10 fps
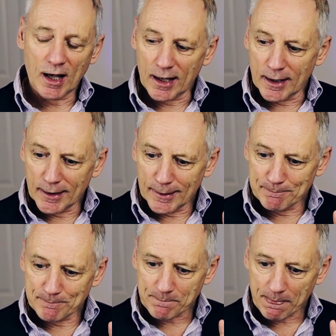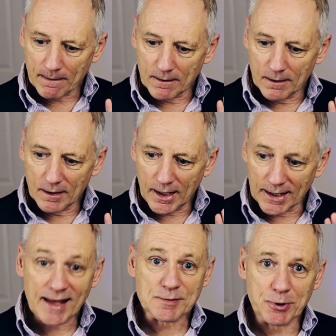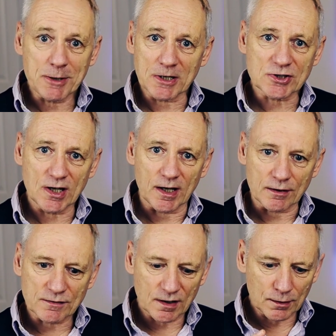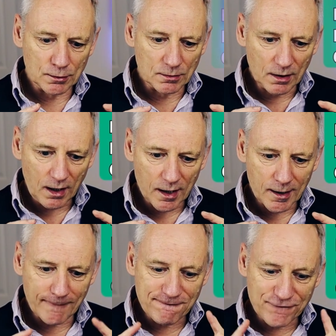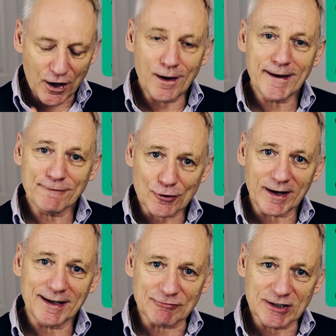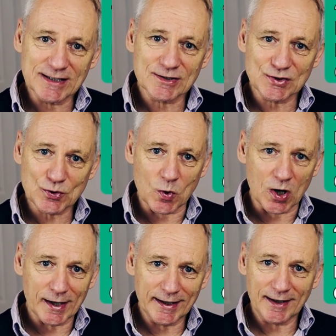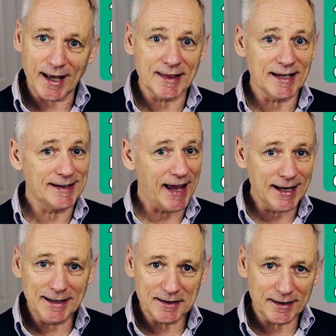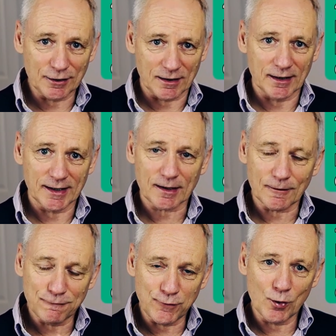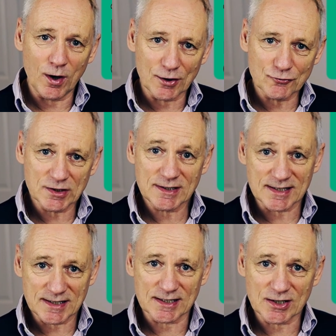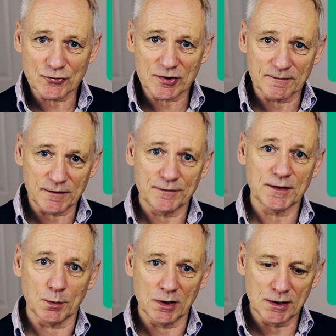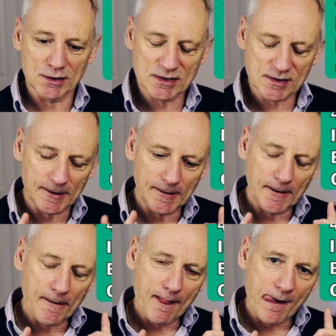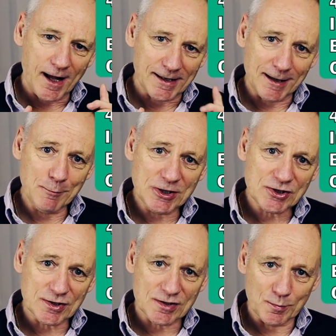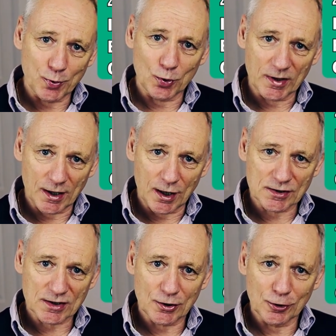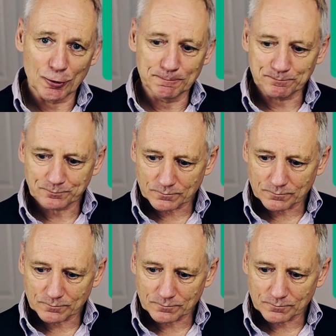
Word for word: um, and that's pretty much it. So uh, five great reasons why, and then anything you like, 400 to 650 words, an image to support the article,